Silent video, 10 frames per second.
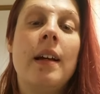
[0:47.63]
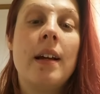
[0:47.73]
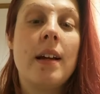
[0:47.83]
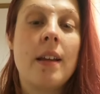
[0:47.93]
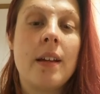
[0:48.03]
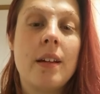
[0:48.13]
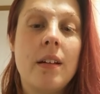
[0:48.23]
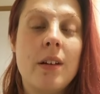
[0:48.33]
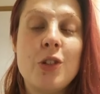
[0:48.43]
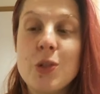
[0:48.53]
And
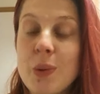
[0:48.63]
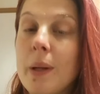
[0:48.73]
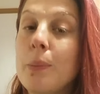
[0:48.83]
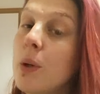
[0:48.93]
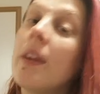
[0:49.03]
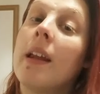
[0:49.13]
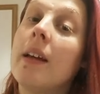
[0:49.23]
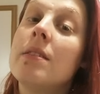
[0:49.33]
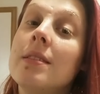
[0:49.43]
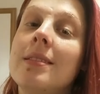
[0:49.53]
I just want to put that
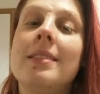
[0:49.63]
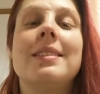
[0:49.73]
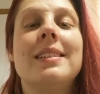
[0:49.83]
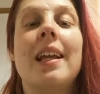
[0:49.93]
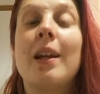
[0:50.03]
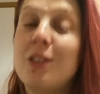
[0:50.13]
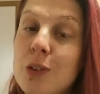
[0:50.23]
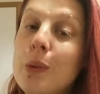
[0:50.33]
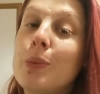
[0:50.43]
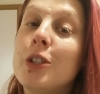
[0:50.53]
out, that I
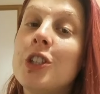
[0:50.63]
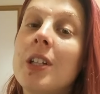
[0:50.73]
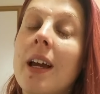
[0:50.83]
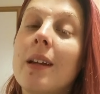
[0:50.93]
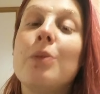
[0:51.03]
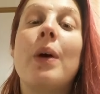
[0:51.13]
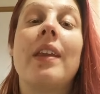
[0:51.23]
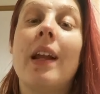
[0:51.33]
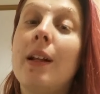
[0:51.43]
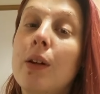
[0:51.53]
do appreciate him and
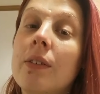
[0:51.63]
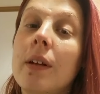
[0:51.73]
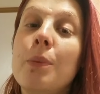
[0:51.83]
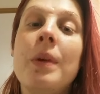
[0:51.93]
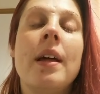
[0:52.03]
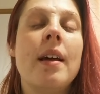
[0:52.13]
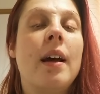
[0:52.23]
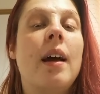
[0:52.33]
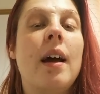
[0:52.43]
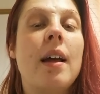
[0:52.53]
that I love him,
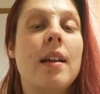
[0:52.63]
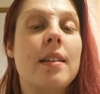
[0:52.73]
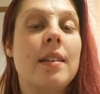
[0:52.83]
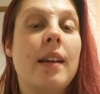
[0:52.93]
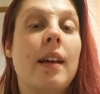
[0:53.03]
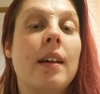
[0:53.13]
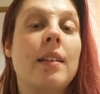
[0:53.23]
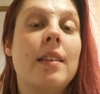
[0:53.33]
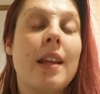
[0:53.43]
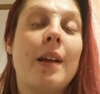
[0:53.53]
and
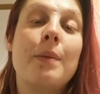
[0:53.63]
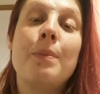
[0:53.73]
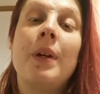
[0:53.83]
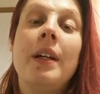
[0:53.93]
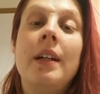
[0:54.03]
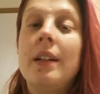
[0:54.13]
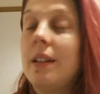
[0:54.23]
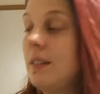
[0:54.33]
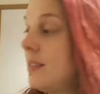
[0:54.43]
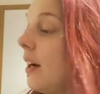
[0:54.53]
that I'm
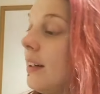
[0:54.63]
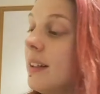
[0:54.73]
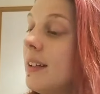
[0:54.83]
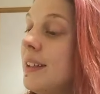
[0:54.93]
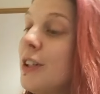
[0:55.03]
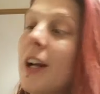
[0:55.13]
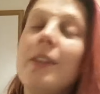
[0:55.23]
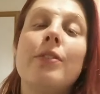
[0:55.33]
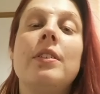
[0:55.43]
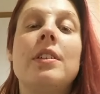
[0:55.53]
entirely
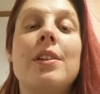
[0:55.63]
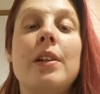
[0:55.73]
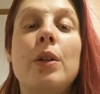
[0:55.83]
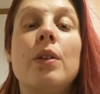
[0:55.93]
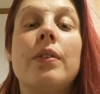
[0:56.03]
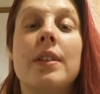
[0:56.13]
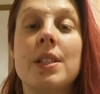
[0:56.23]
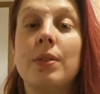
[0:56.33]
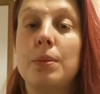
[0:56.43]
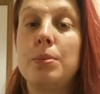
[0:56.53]
grateful to the universe
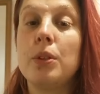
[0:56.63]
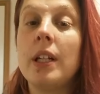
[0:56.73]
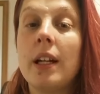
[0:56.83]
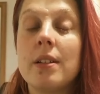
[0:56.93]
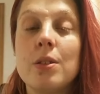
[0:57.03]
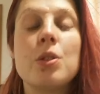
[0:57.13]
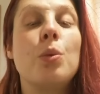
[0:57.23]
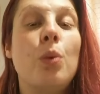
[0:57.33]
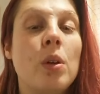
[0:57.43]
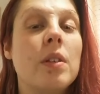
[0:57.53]
for bringing such a
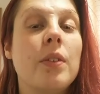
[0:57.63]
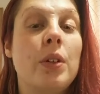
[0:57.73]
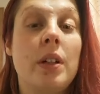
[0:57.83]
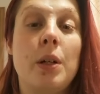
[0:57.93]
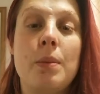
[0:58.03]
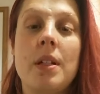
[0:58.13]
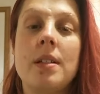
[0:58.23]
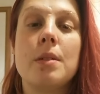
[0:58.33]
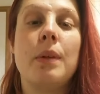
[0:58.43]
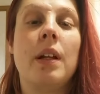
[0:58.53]
wonderful human
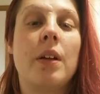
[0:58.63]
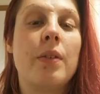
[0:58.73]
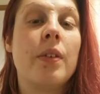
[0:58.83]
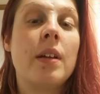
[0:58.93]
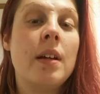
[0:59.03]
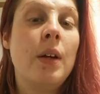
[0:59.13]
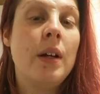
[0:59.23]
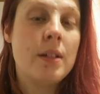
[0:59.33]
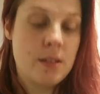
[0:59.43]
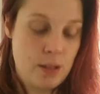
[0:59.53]
into my life.
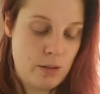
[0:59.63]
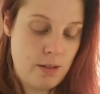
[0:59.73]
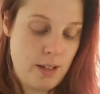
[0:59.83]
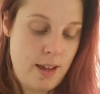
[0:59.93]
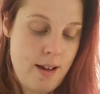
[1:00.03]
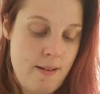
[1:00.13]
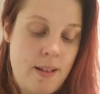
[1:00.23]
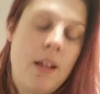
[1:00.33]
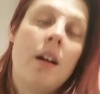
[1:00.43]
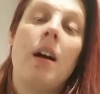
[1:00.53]
So yeah,
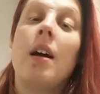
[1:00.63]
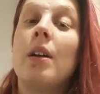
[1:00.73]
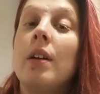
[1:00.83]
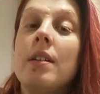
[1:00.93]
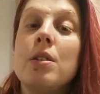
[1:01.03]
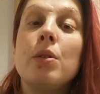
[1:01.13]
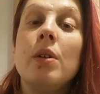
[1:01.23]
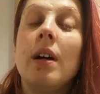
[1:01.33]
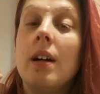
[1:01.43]
I'm going to do